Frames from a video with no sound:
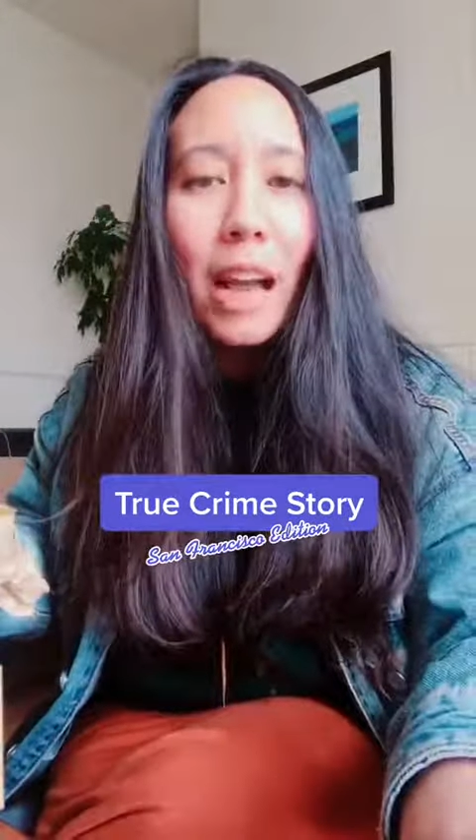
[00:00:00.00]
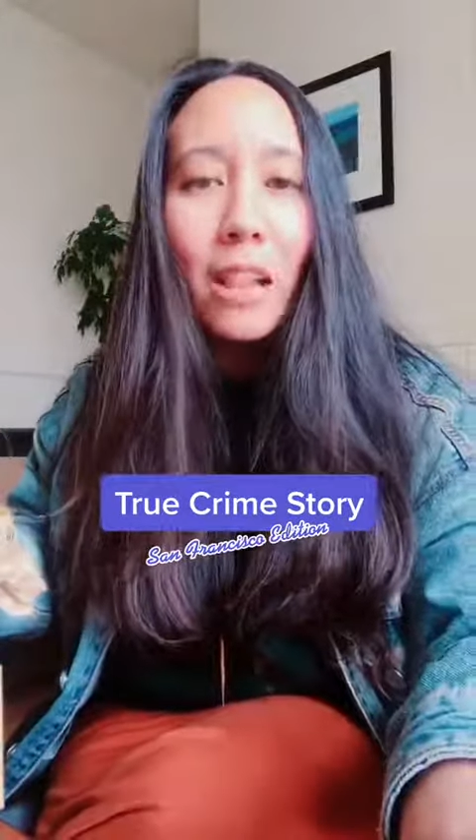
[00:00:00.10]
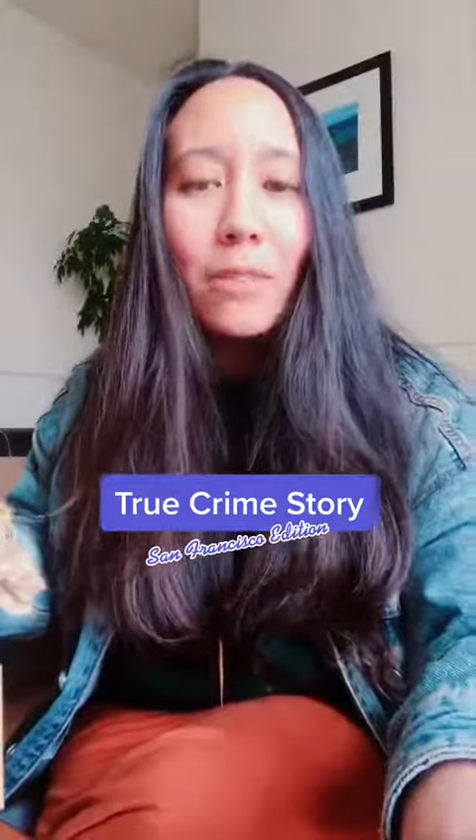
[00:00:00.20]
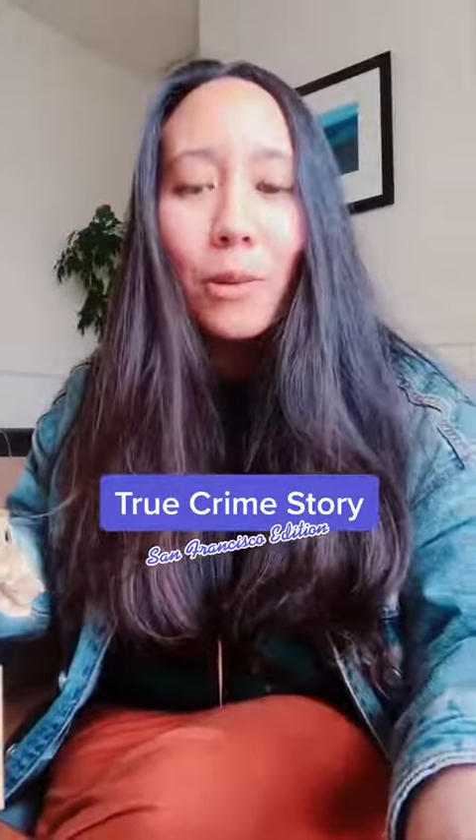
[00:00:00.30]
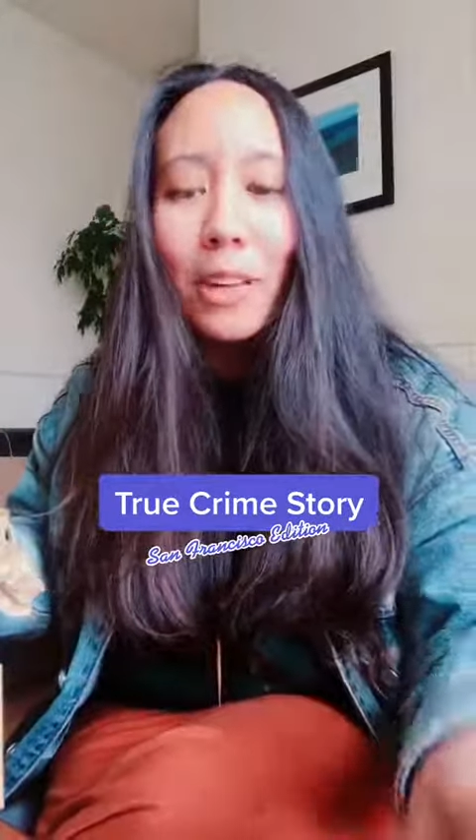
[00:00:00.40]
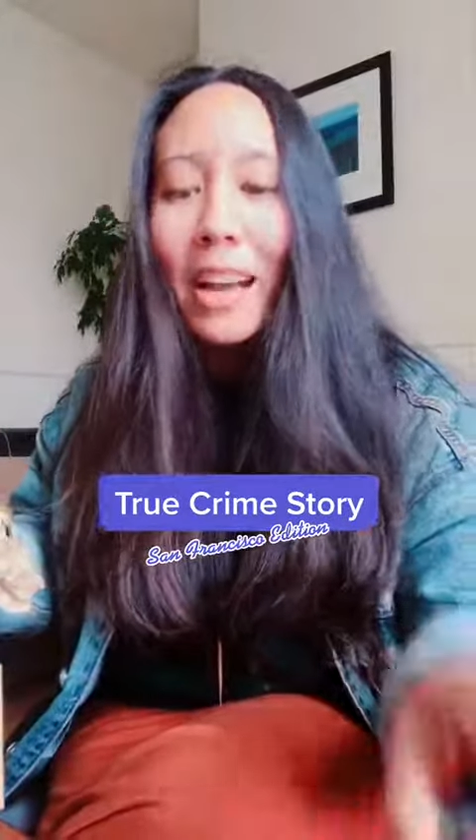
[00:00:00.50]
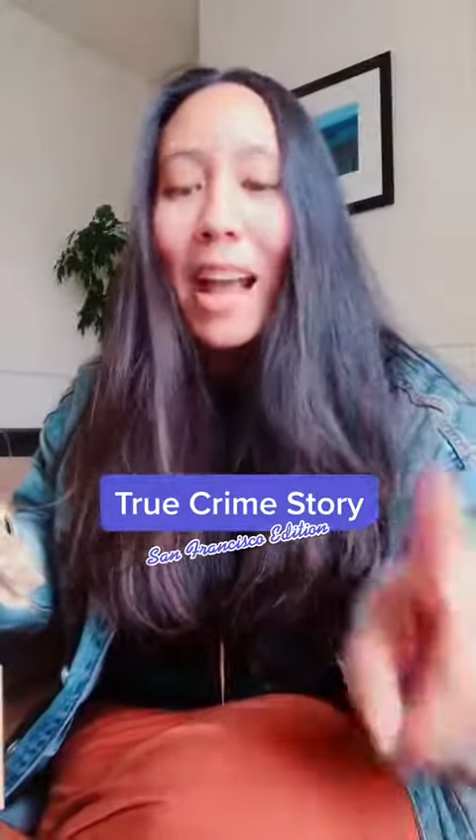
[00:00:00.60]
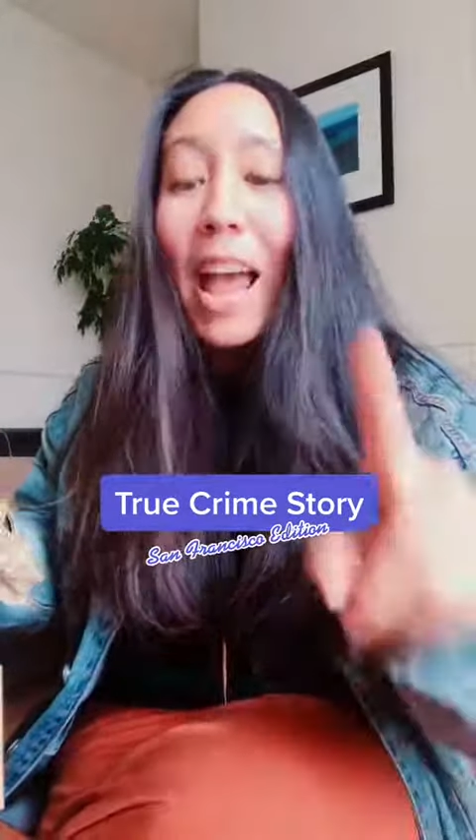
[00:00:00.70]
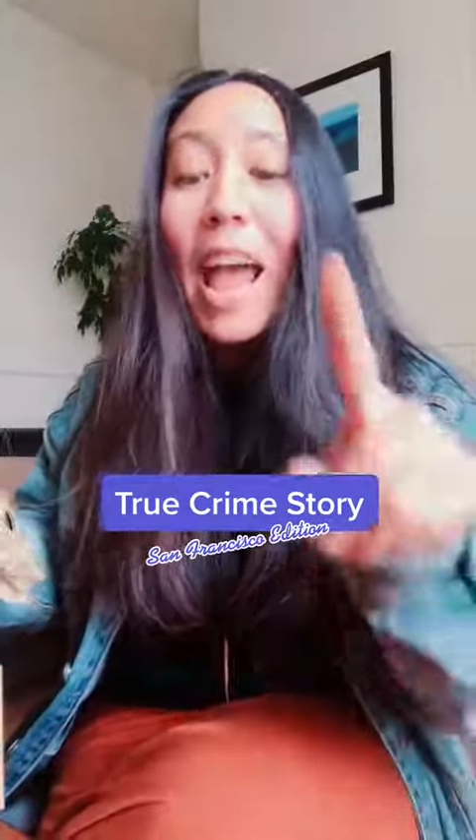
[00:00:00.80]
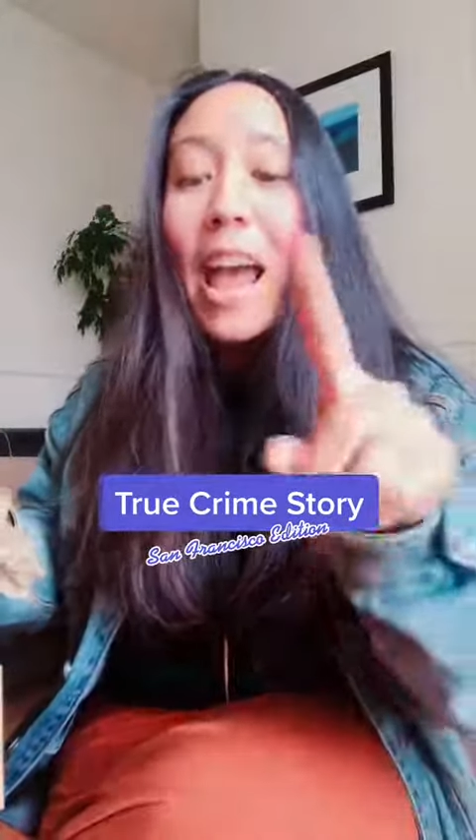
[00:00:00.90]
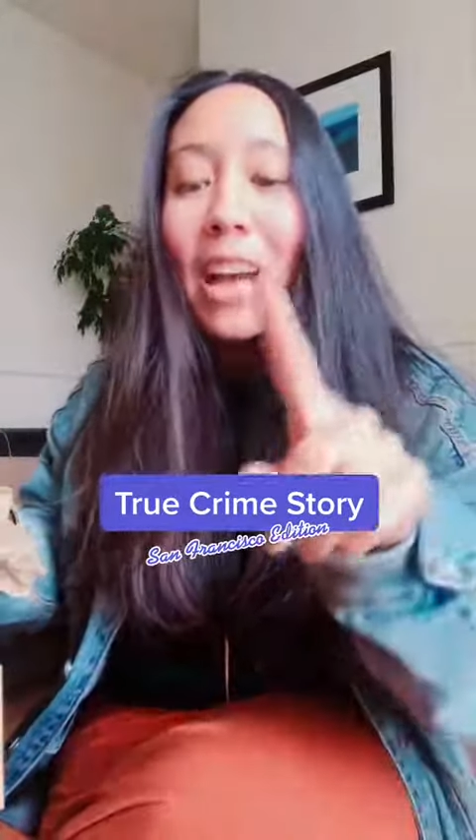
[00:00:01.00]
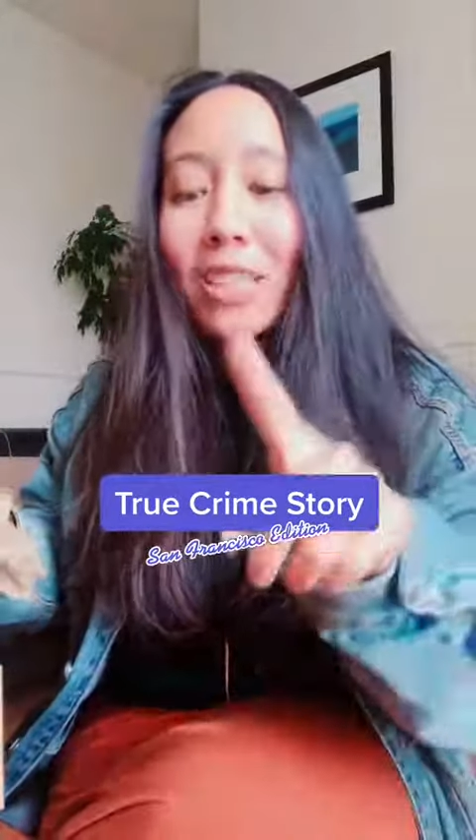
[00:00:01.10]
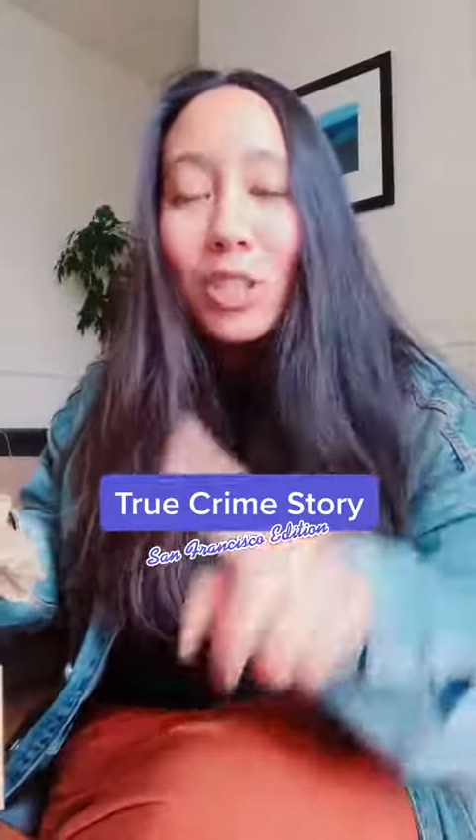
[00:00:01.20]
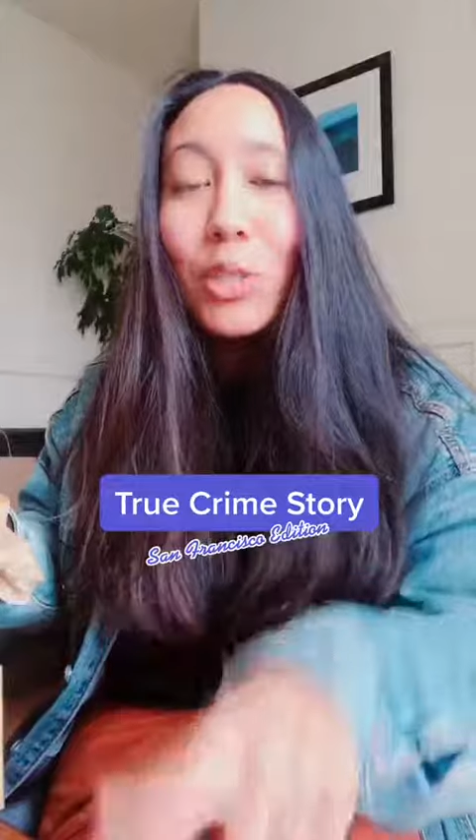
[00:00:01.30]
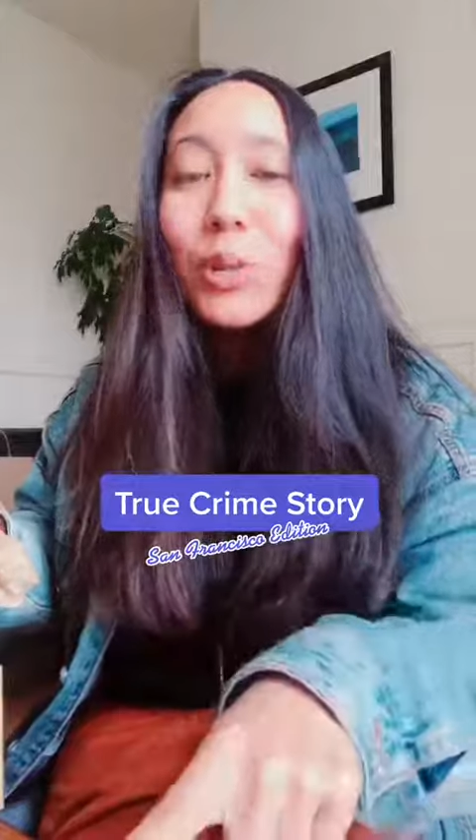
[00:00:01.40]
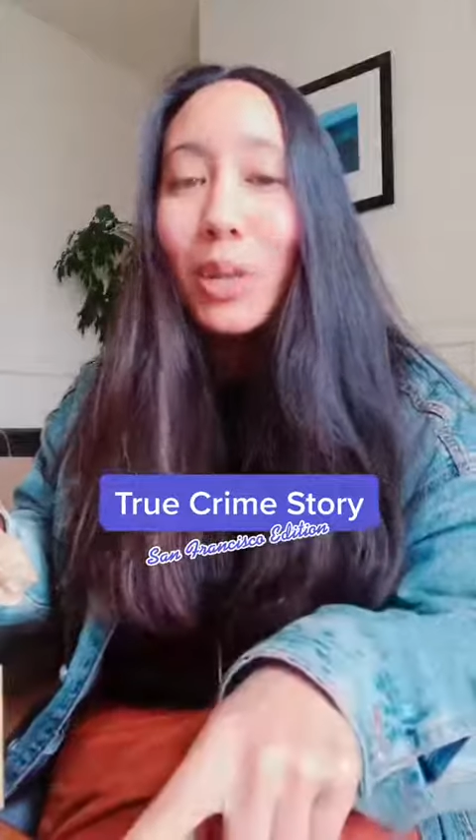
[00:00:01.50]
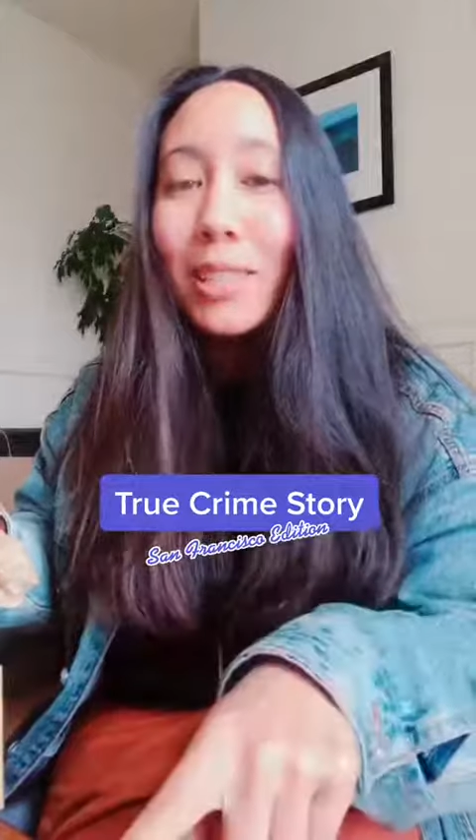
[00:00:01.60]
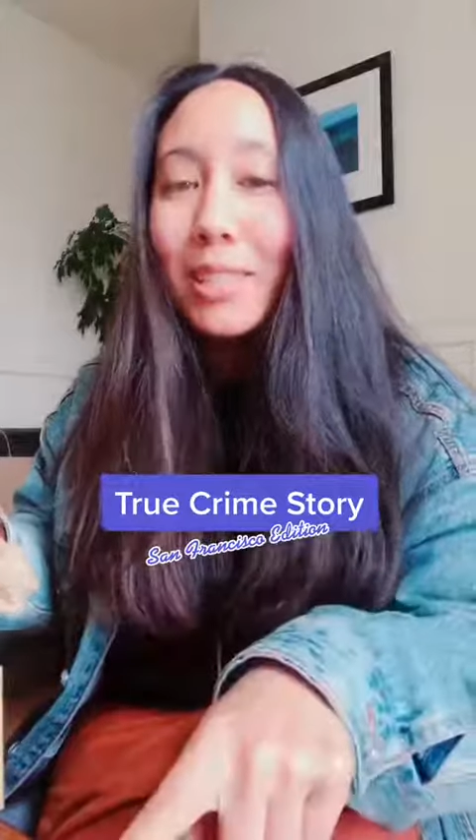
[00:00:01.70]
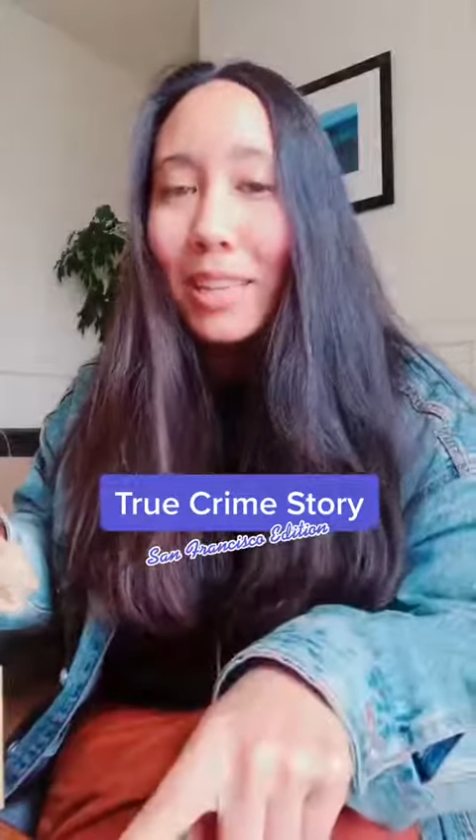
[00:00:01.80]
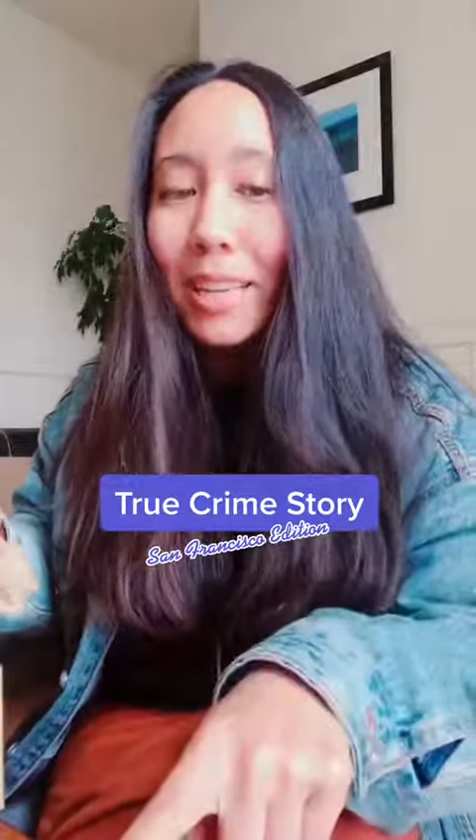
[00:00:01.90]
California and New
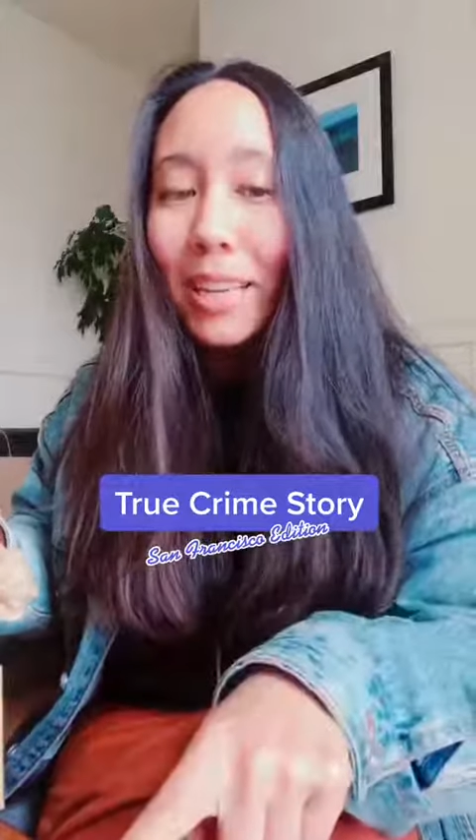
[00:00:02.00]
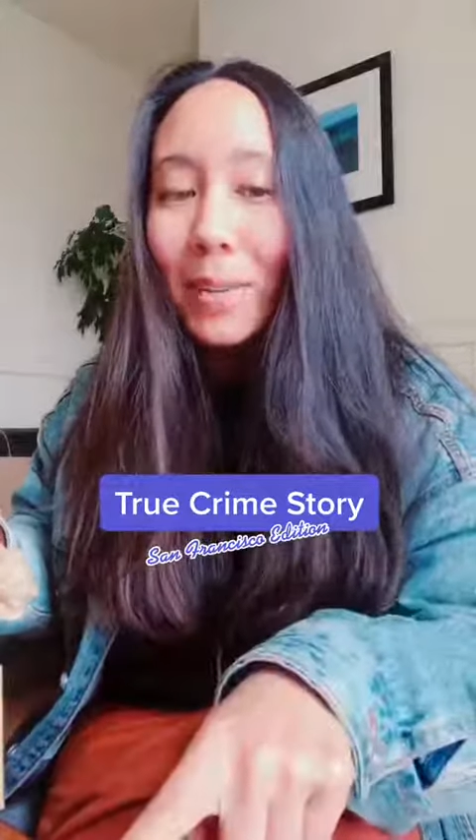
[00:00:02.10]
York City.